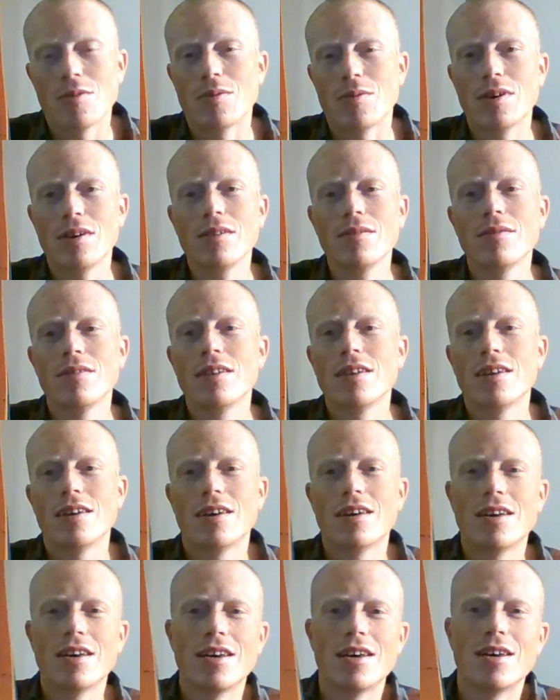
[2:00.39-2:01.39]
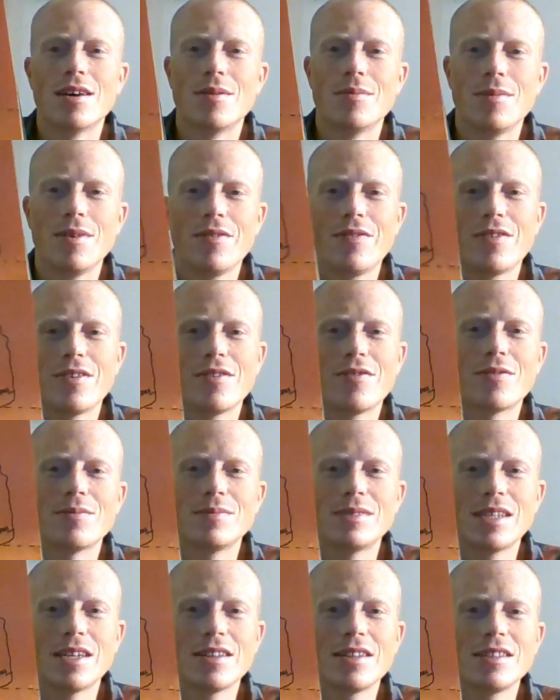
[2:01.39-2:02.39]
Well, if you're
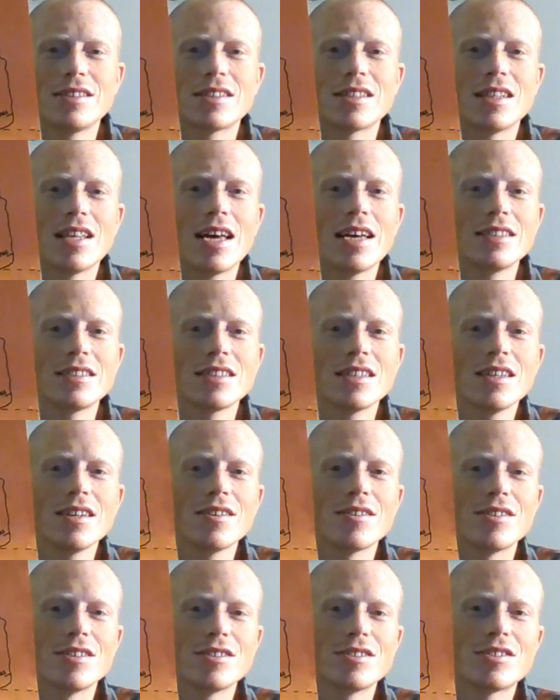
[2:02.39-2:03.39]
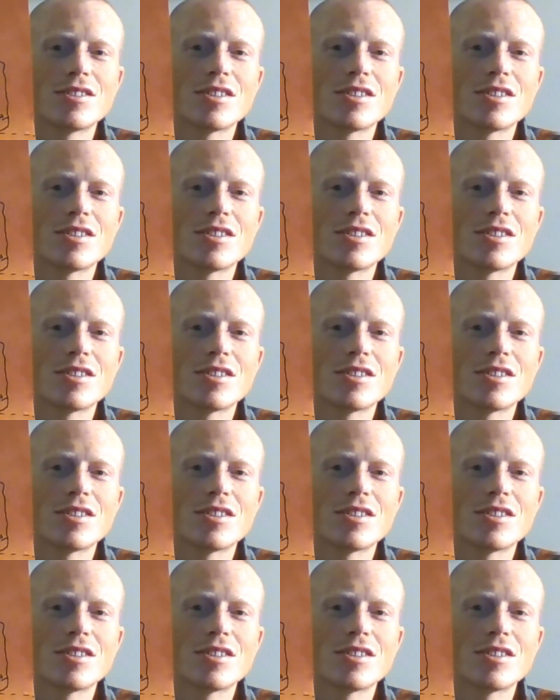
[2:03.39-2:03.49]
from Southeast Alaska or you're